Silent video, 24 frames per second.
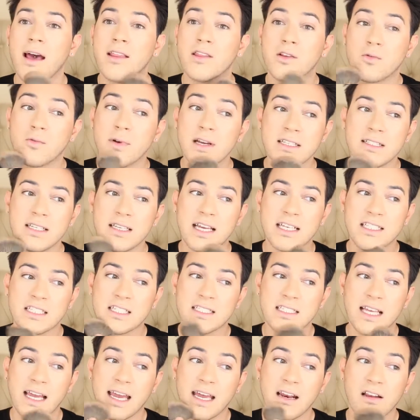And the reason is
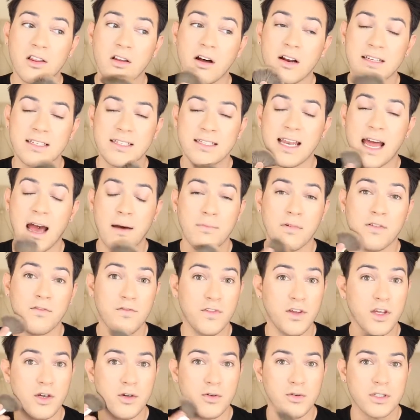because I get a lot of snap
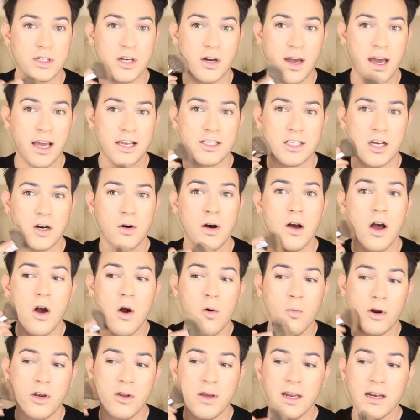views, okay? So
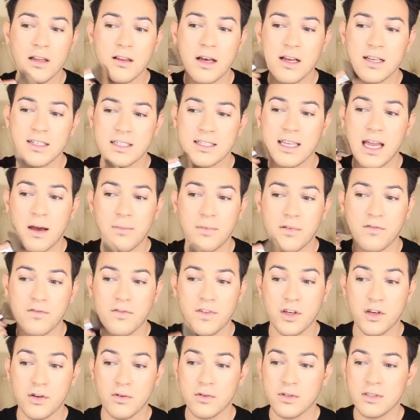when you get a lot of snap
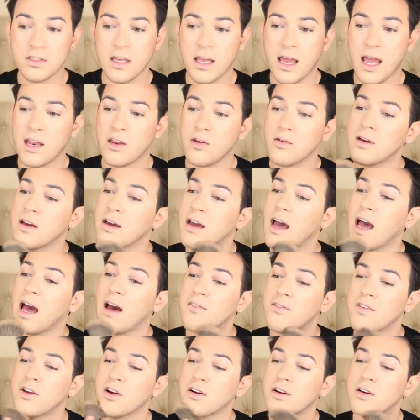views and you
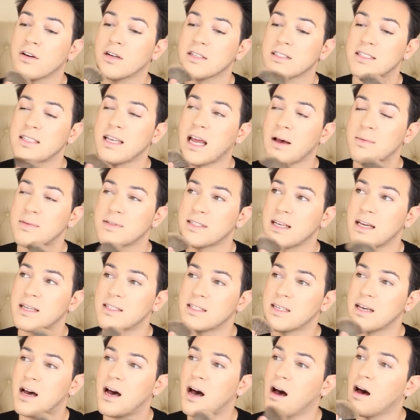have your snap set
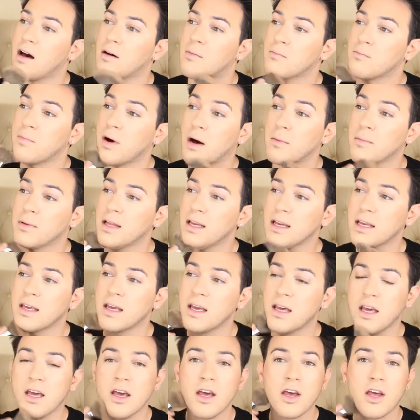to um, public,
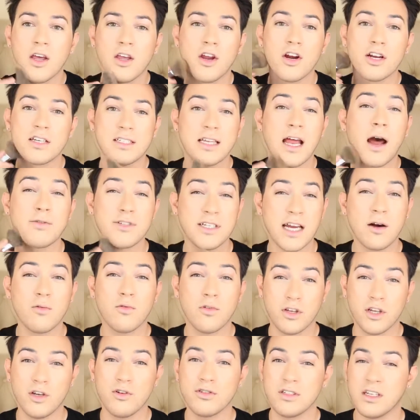your Snapchat
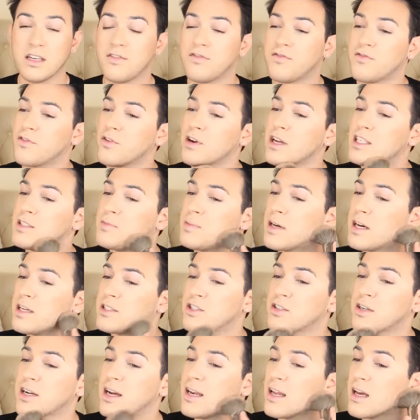will usually freeze
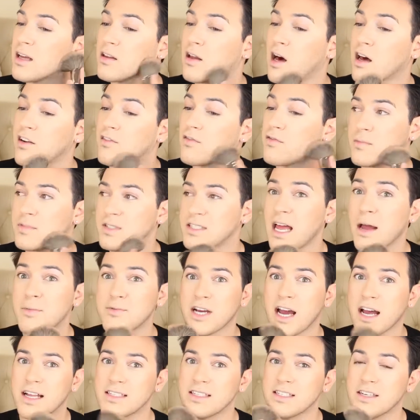because you're getting a lot of
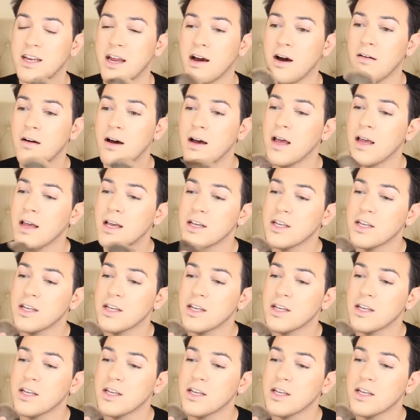Snapchats, you know?